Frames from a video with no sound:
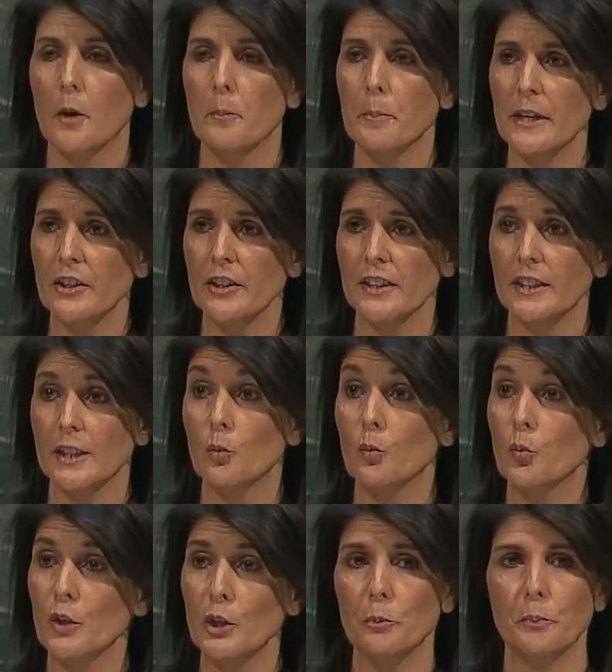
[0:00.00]
America
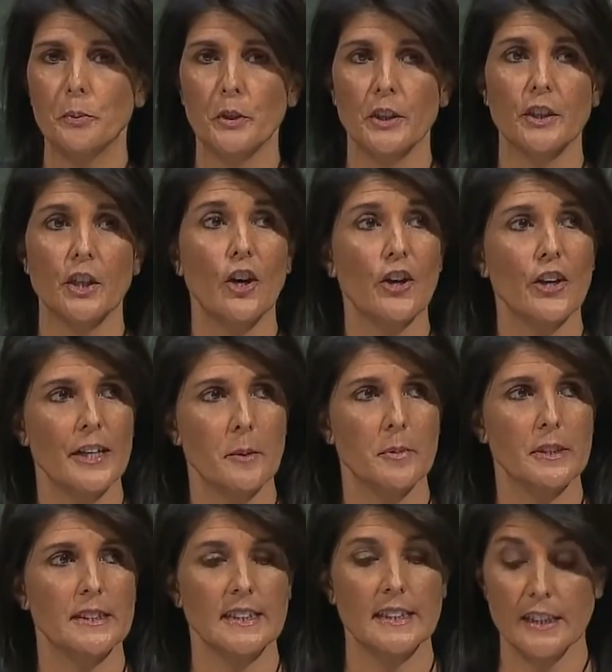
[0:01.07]
will put our
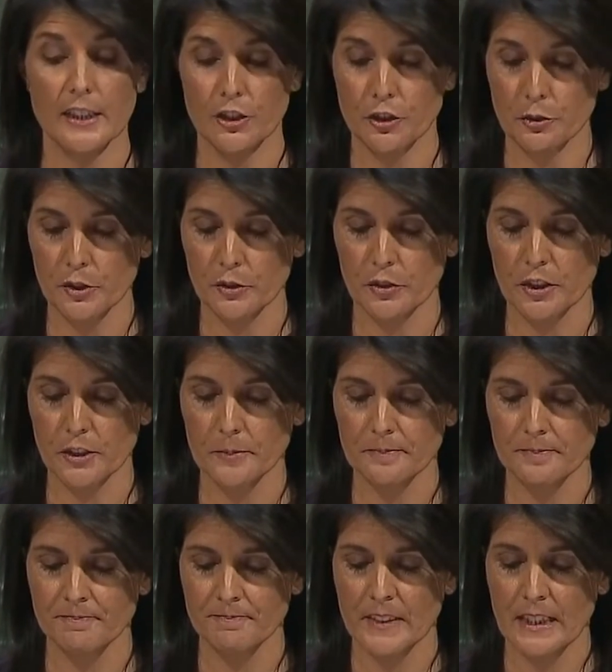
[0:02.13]
embassy in
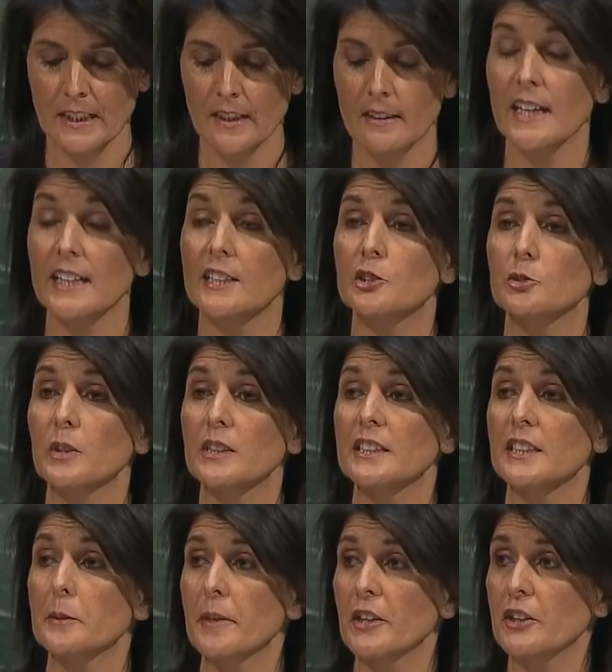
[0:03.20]
Jerusalem. That is
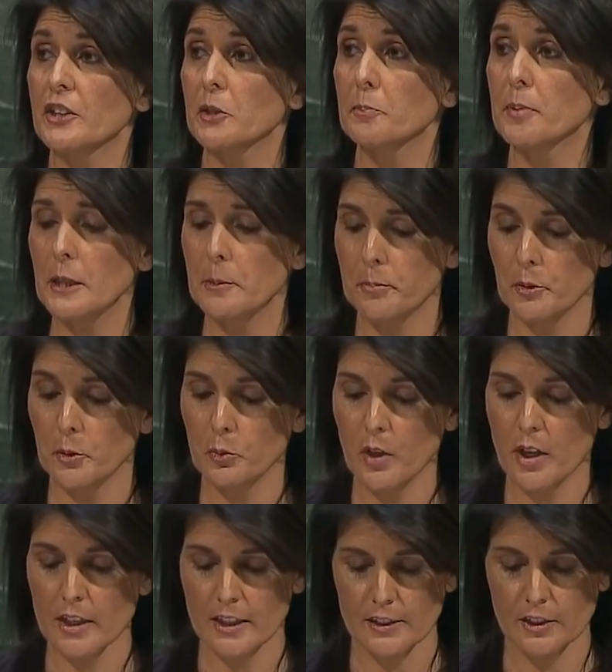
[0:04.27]
what the American people
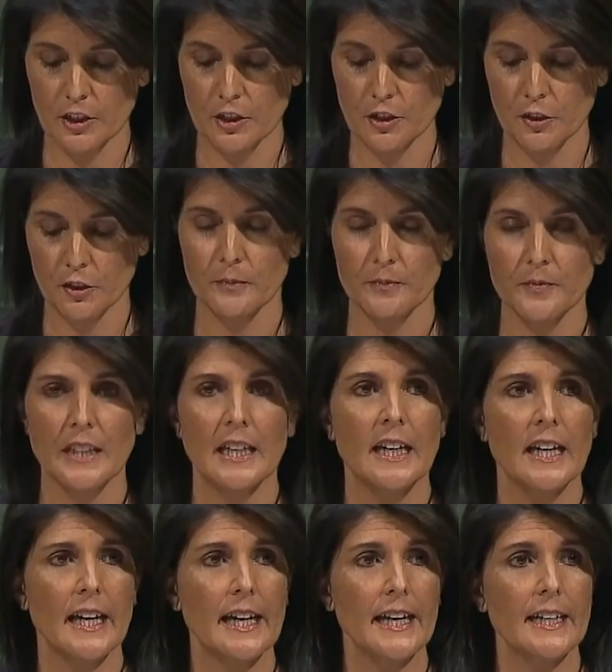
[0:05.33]
want us to do,
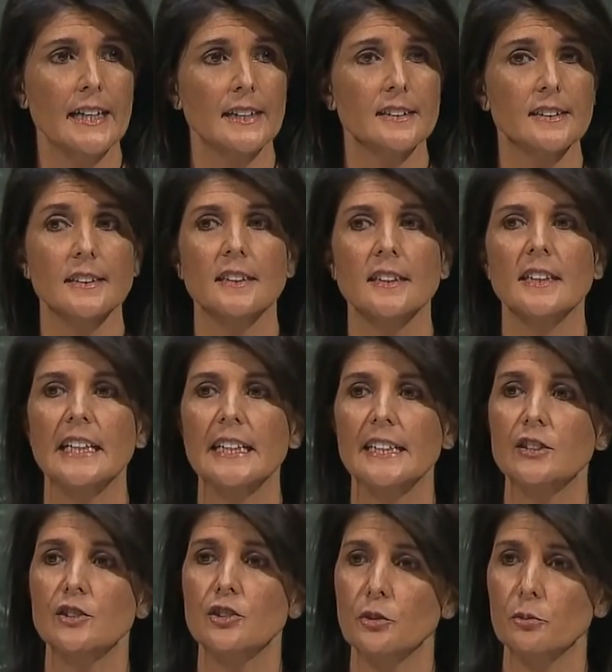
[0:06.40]
and
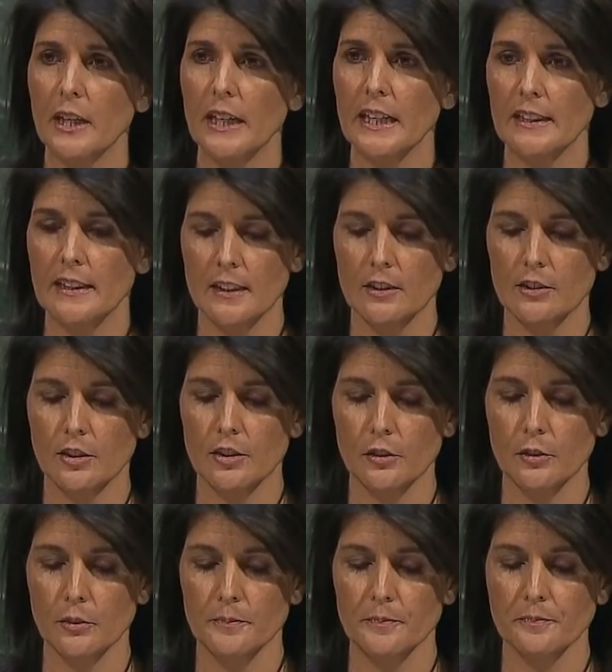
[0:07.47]
it is the right thing to
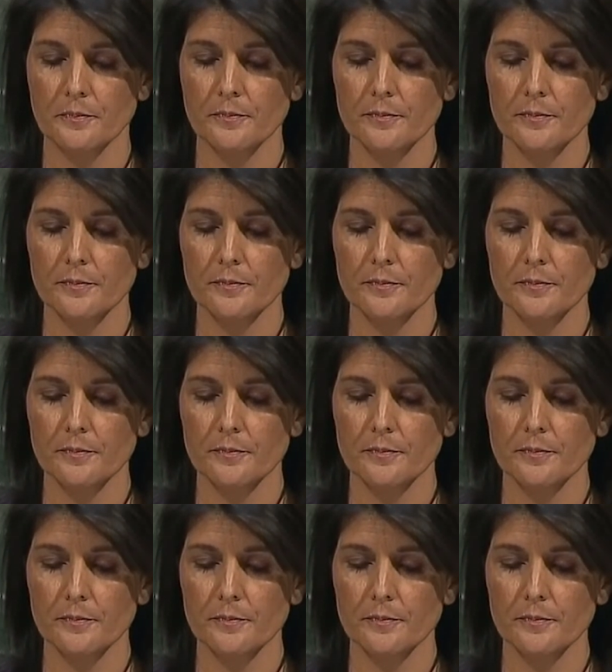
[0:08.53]
do.